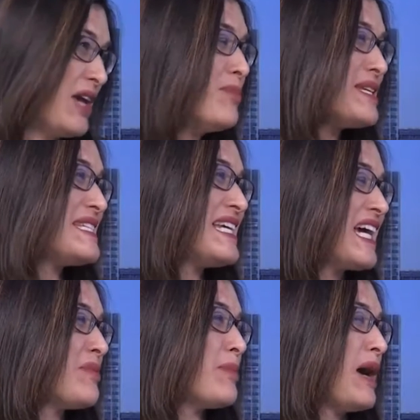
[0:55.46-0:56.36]
am
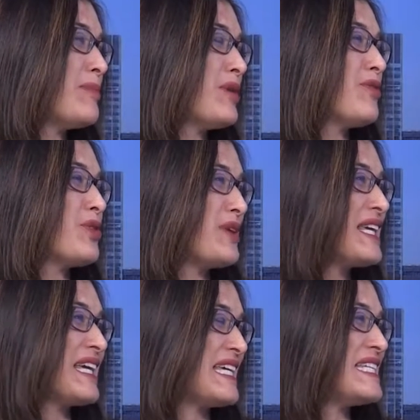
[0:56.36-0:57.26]
busy. I'm a mom of 3
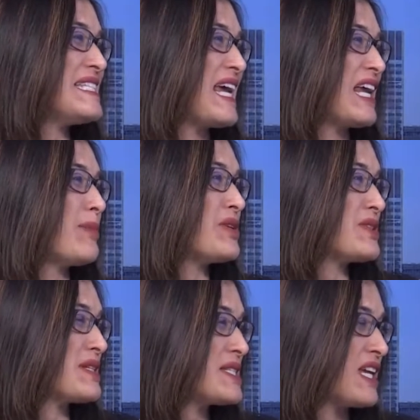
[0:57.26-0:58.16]
kids, and I'm
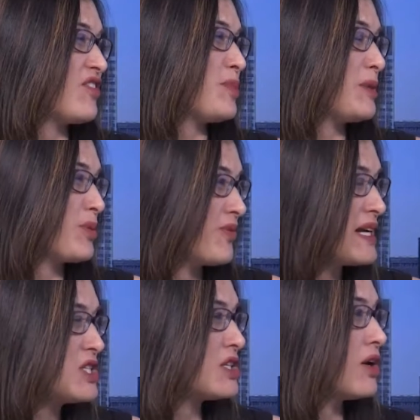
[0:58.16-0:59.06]
also a CFP
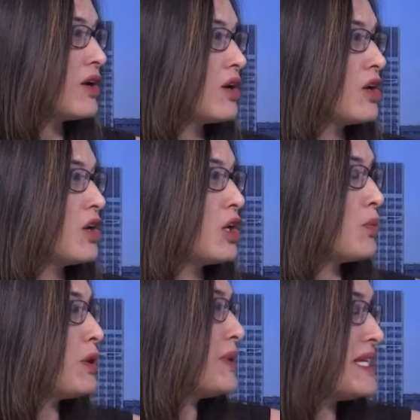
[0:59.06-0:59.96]
professional.
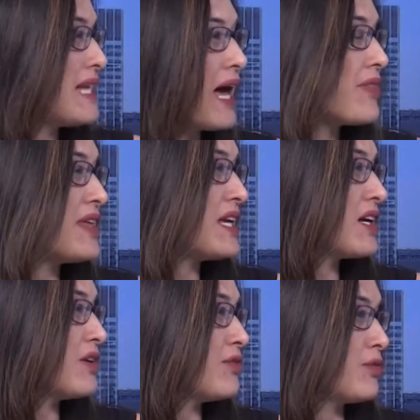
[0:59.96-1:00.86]
We would not think
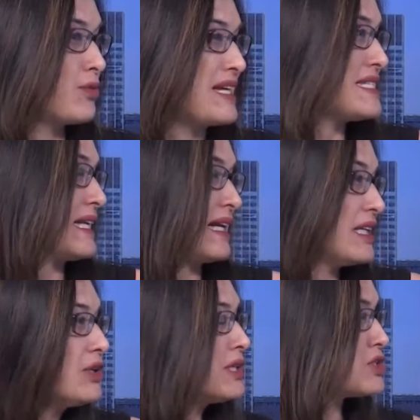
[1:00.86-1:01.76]
of raising
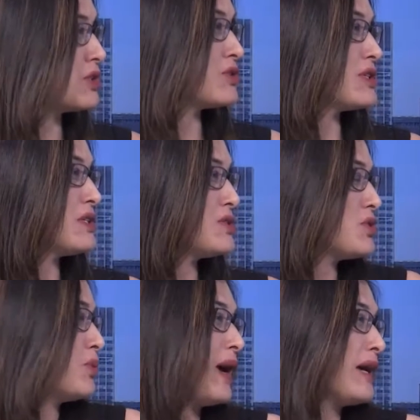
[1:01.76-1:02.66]
illiterate children,
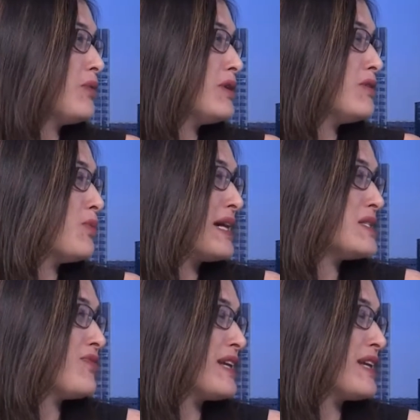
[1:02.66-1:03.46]
so why is